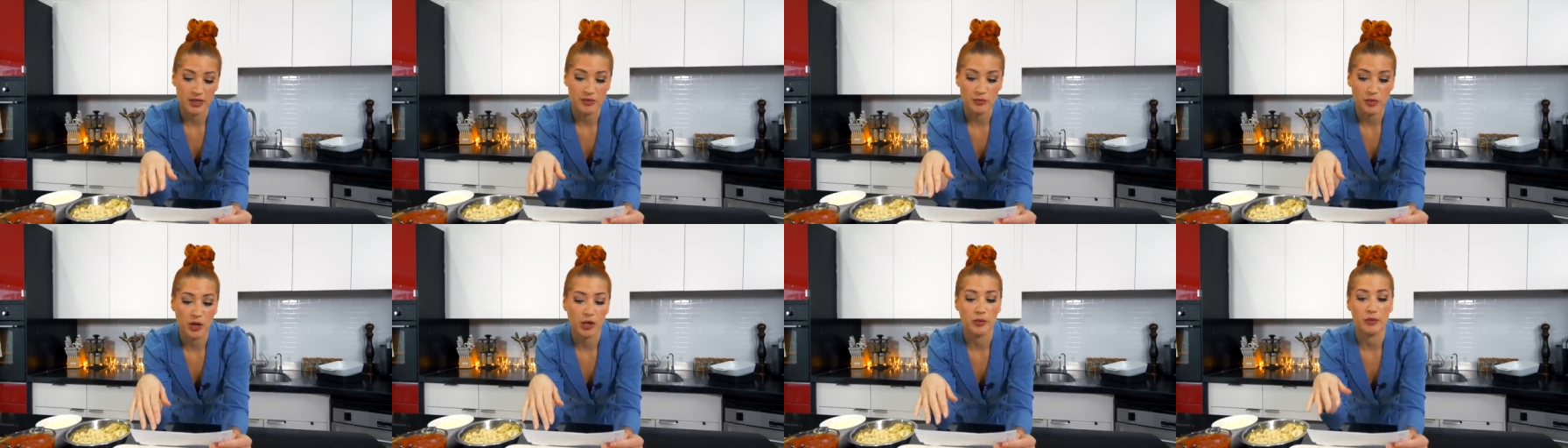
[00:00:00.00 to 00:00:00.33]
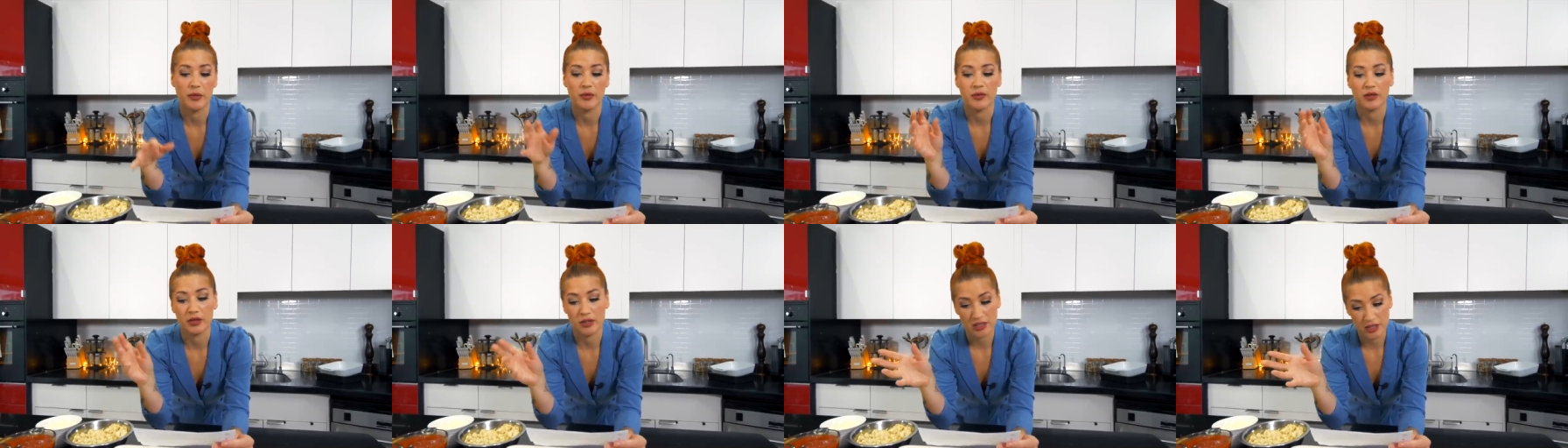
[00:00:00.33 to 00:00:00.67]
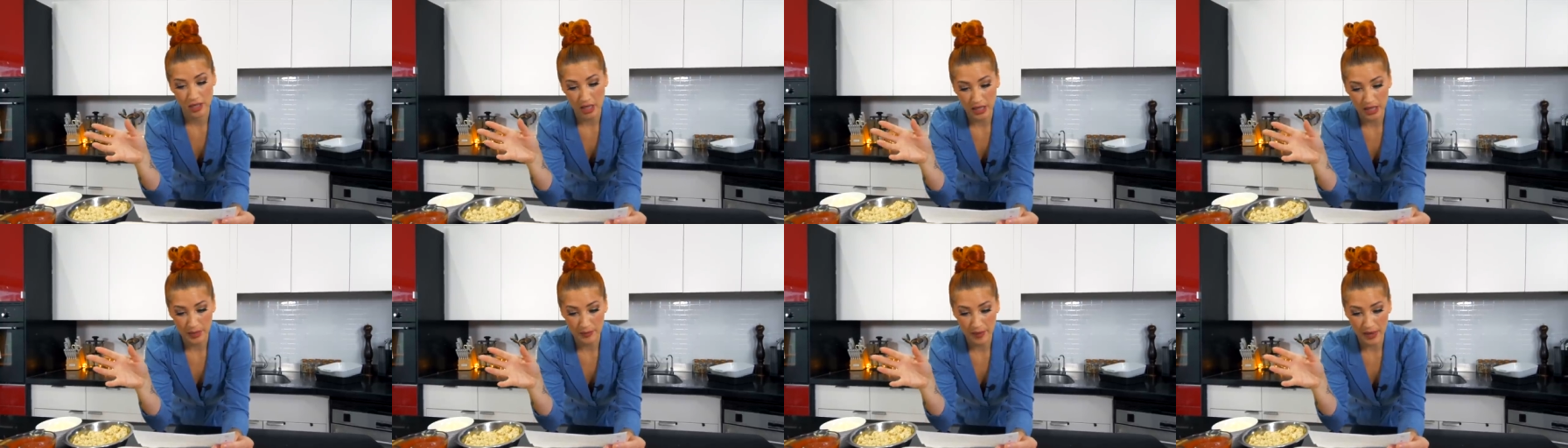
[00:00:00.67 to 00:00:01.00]
the bottom of the
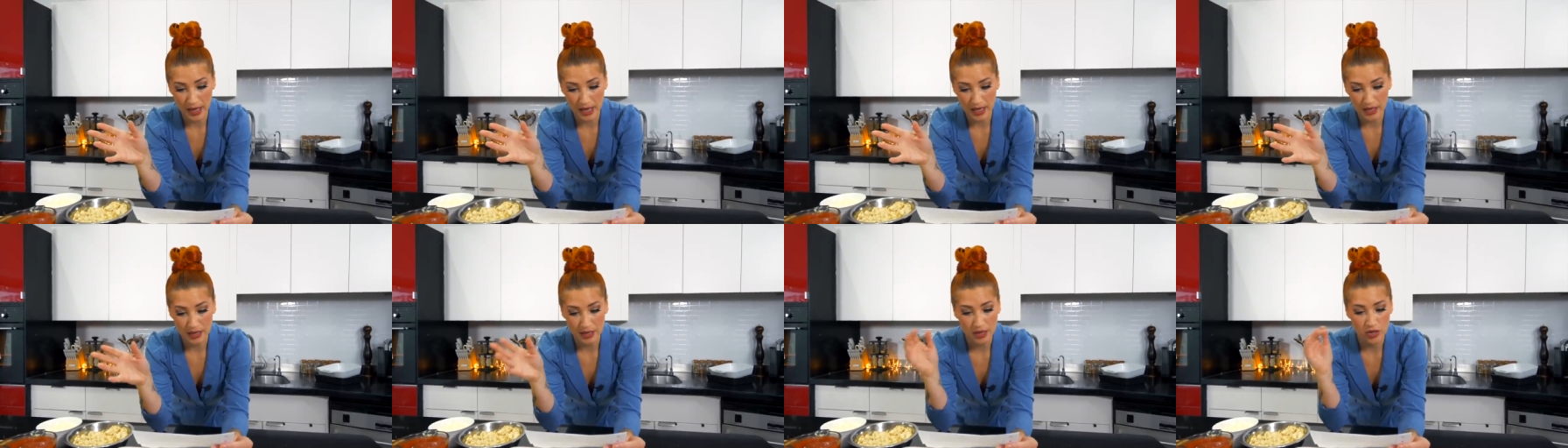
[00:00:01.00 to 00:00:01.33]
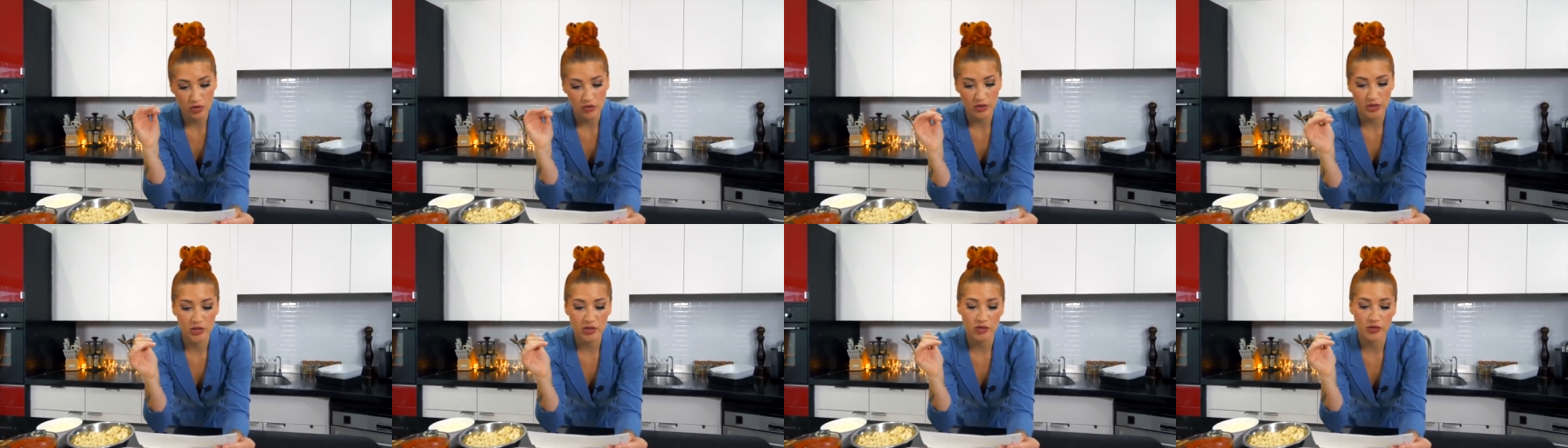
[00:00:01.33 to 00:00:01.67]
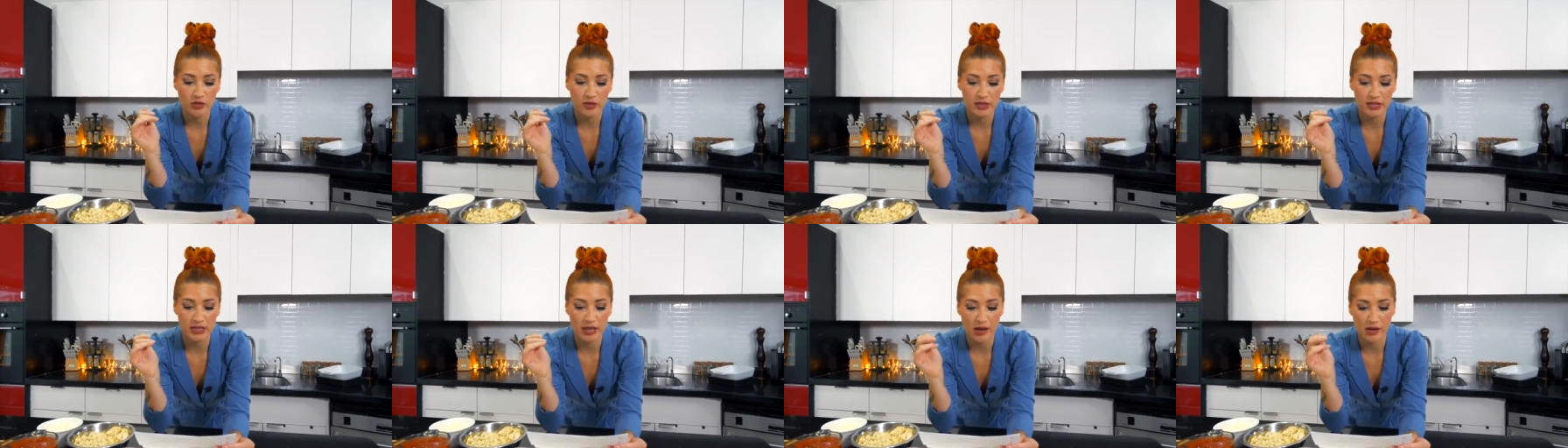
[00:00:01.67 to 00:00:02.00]
lasagna pan. You can do
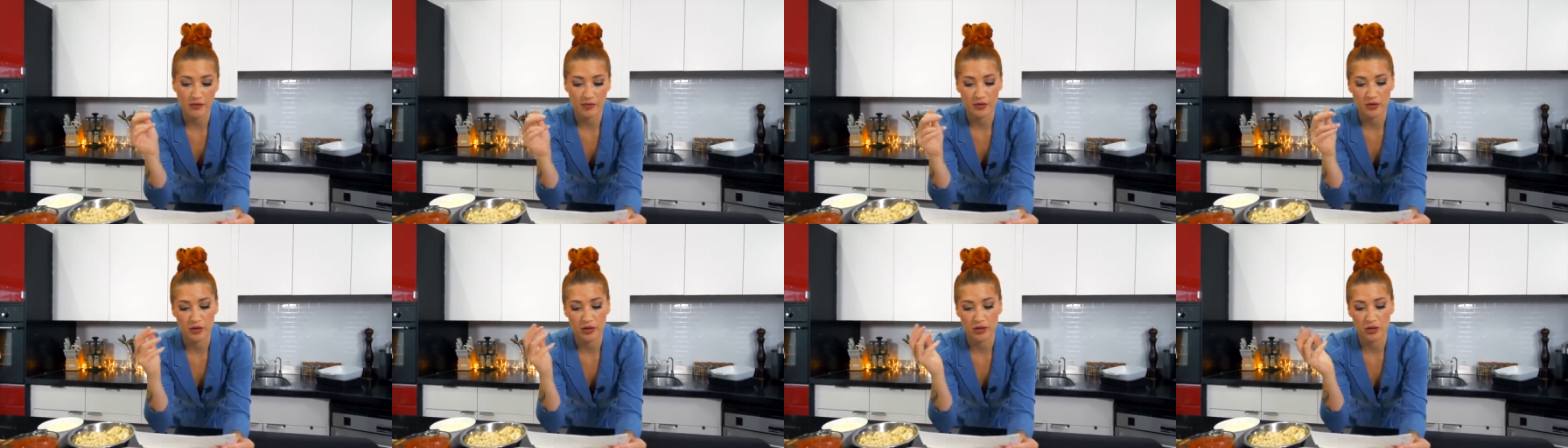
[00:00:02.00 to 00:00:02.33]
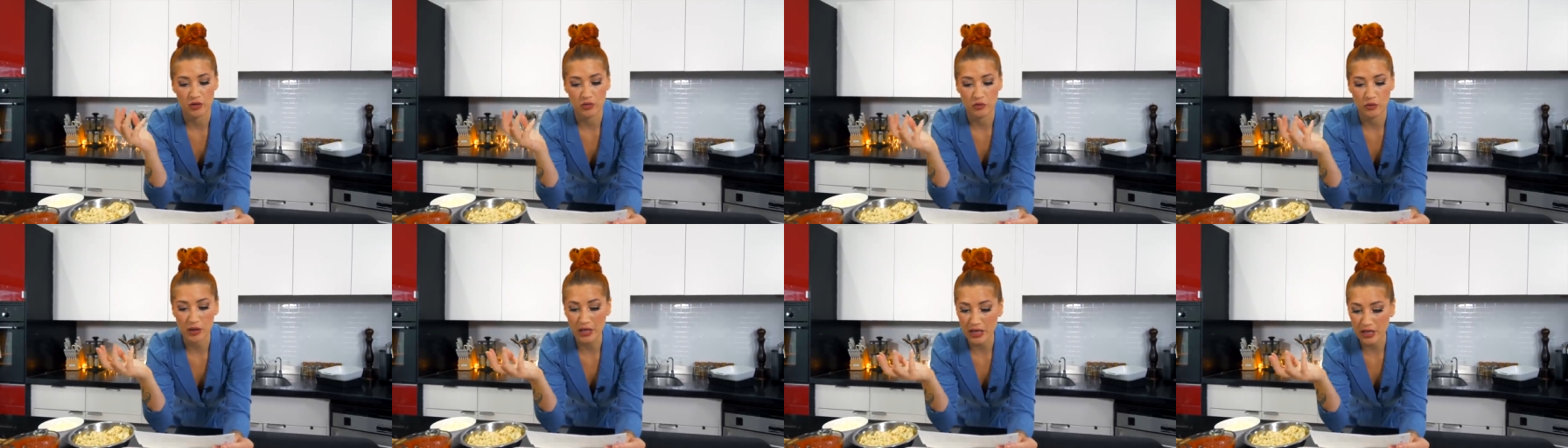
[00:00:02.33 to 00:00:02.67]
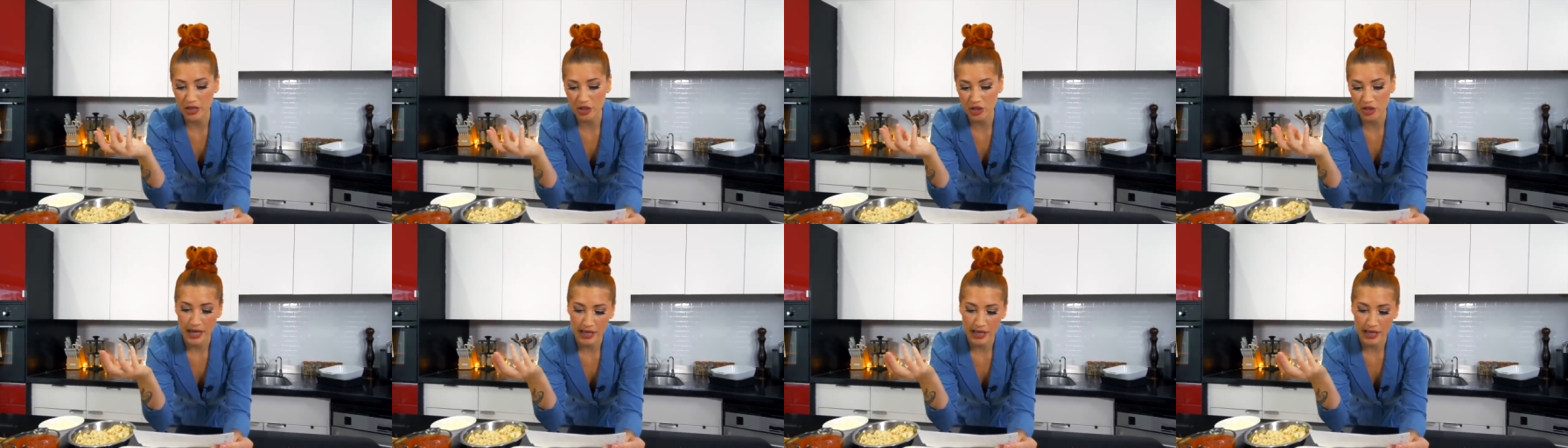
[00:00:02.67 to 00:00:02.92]
this however you wish.